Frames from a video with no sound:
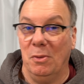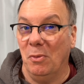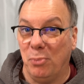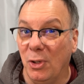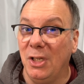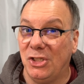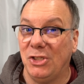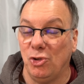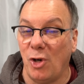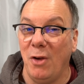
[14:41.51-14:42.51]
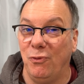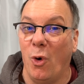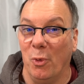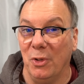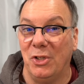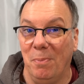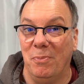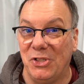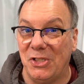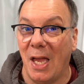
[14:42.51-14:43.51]
pretty straightforward to
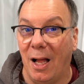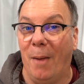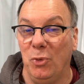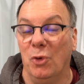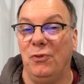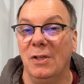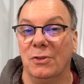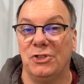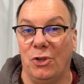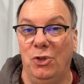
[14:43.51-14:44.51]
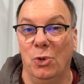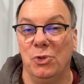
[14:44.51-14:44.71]
set up your fields to do,